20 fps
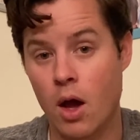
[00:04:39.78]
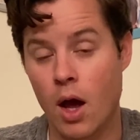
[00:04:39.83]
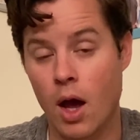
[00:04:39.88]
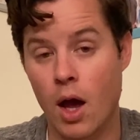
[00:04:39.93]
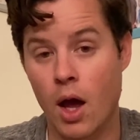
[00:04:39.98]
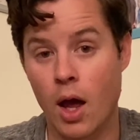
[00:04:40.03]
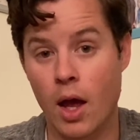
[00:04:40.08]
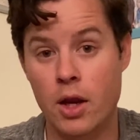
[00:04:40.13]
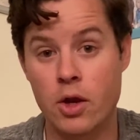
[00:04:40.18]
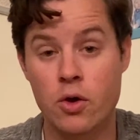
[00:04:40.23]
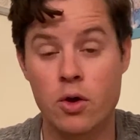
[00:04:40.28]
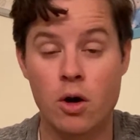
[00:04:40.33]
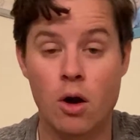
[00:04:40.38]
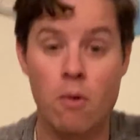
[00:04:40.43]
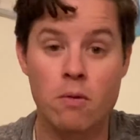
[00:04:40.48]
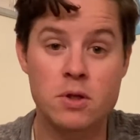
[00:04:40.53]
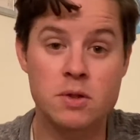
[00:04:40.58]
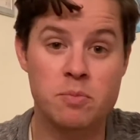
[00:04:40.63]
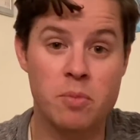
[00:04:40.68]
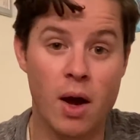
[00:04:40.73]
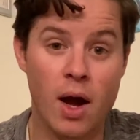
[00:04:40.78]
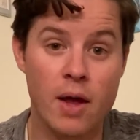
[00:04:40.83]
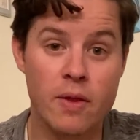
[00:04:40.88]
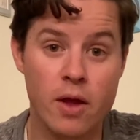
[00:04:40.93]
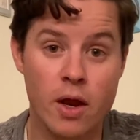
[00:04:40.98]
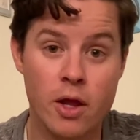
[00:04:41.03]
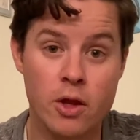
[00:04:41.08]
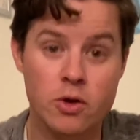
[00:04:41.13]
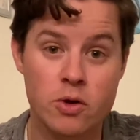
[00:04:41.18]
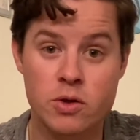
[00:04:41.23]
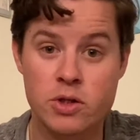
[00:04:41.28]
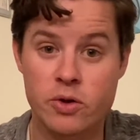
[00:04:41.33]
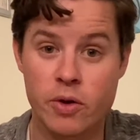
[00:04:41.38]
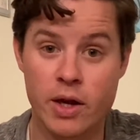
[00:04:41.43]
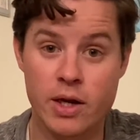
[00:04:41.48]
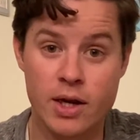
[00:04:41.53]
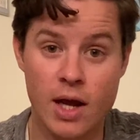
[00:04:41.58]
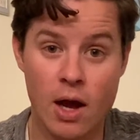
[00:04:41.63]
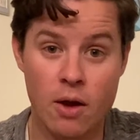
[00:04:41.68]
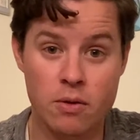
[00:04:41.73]
And you can always buy that interest
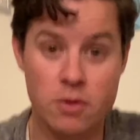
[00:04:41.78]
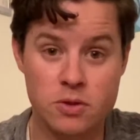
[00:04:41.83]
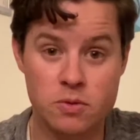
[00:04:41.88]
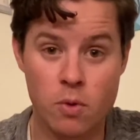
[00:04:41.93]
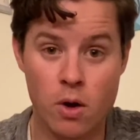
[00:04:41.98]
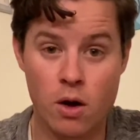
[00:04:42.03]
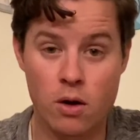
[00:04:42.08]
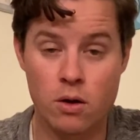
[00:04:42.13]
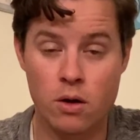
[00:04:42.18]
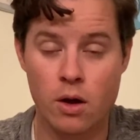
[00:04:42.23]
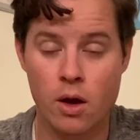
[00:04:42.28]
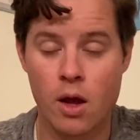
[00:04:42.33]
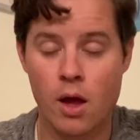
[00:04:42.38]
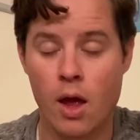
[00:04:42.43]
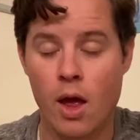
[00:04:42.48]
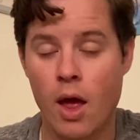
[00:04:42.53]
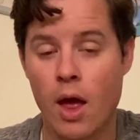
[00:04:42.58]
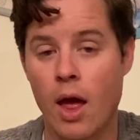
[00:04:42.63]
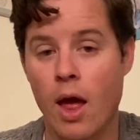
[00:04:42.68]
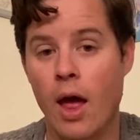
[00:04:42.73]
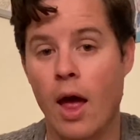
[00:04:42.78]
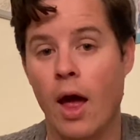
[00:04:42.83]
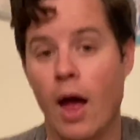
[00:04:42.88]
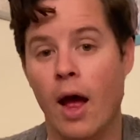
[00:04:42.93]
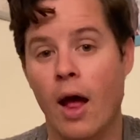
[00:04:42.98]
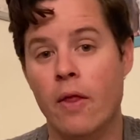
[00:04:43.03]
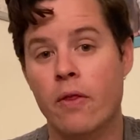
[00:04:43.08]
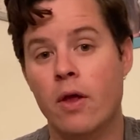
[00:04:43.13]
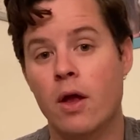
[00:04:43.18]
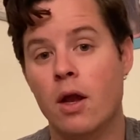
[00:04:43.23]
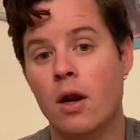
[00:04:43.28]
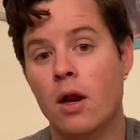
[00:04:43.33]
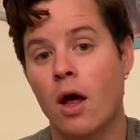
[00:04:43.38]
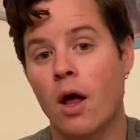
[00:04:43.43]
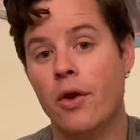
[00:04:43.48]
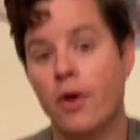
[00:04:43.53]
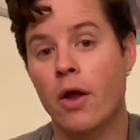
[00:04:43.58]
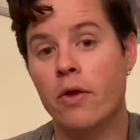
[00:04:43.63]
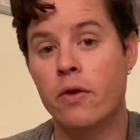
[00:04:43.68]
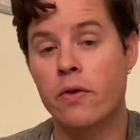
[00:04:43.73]
rate down as well. And then
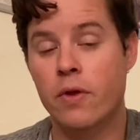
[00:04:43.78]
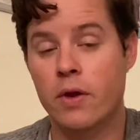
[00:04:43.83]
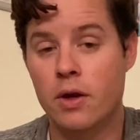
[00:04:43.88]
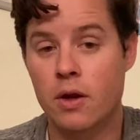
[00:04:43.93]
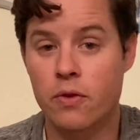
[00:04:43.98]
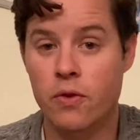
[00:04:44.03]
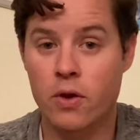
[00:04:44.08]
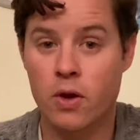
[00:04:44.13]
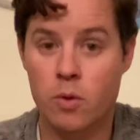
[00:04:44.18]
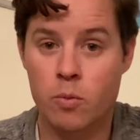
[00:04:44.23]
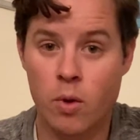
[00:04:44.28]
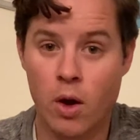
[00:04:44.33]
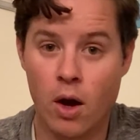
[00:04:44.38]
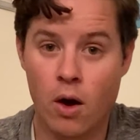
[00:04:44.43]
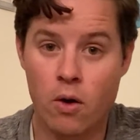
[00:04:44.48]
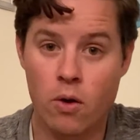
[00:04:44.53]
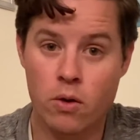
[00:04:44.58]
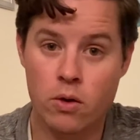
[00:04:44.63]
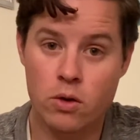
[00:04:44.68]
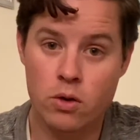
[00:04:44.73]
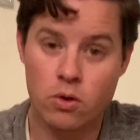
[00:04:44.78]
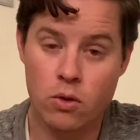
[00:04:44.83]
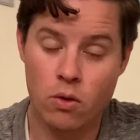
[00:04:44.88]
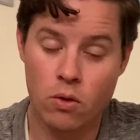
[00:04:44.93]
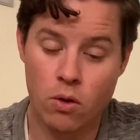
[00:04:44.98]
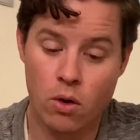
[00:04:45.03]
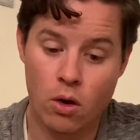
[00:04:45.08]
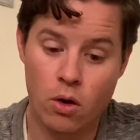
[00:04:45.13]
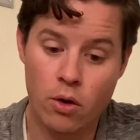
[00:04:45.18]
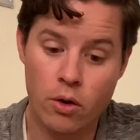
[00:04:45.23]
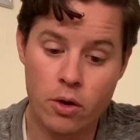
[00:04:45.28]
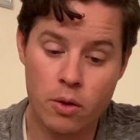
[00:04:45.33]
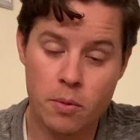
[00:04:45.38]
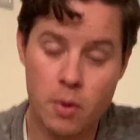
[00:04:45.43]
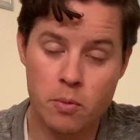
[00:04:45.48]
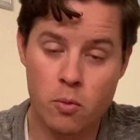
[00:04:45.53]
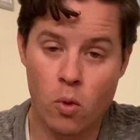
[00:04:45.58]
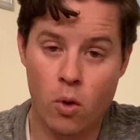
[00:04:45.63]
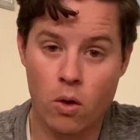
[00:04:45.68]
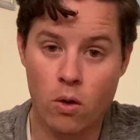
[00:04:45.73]
another thing to think about a little
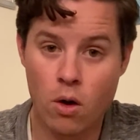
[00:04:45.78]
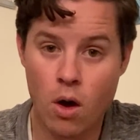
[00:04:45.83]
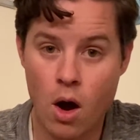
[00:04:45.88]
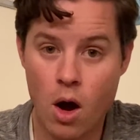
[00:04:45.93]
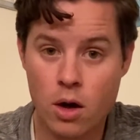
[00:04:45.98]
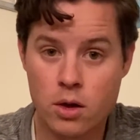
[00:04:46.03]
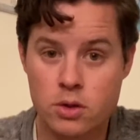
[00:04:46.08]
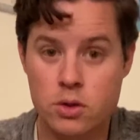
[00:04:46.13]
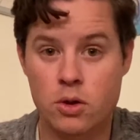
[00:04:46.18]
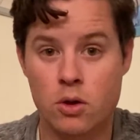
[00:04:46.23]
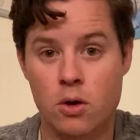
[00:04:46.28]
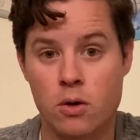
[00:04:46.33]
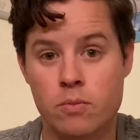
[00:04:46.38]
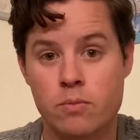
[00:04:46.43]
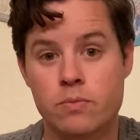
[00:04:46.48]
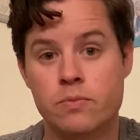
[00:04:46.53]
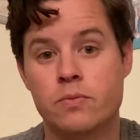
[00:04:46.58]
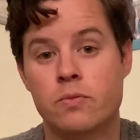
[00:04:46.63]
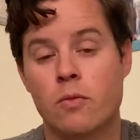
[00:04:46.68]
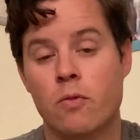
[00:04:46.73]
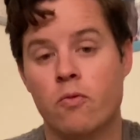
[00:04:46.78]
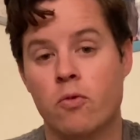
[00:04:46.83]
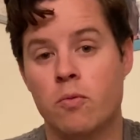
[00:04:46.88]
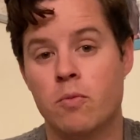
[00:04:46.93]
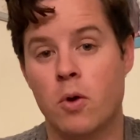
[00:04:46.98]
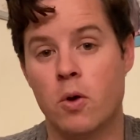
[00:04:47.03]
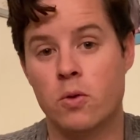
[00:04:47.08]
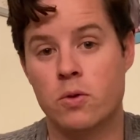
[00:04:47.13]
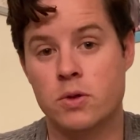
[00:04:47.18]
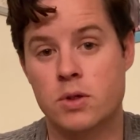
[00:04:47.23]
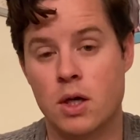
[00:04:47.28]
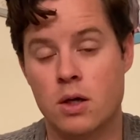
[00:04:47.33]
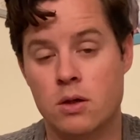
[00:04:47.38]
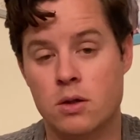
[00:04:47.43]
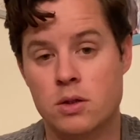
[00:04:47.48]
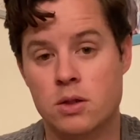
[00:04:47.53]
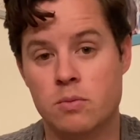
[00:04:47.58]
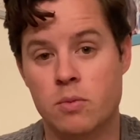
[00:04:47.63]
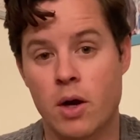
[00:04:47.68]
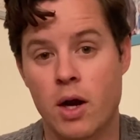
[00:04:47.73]
bit more long term for both
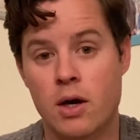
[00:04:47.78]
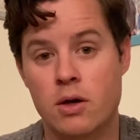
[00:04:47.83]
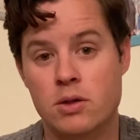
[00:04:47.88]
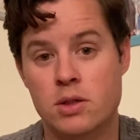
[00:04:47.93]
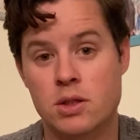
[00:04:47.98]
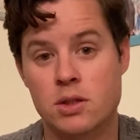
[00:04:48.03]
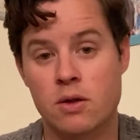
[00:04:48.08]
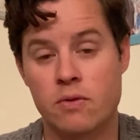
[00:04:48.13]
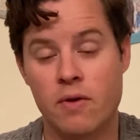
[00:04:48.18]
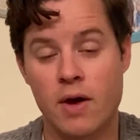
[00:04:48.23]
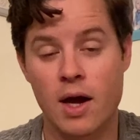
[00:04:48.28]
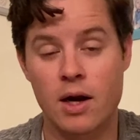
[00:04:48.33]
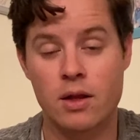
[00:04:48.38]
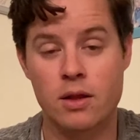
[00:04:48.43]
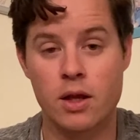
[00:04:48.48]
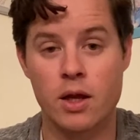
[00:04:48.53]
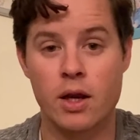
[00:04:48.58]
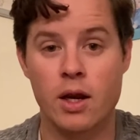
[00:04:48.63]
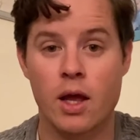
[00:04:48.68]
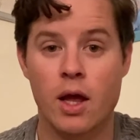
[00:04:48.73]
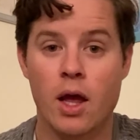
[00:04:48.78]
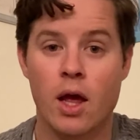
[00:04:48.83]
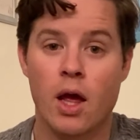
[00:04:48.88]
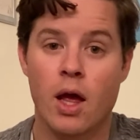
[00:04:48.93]
sellers and buyers is the fact that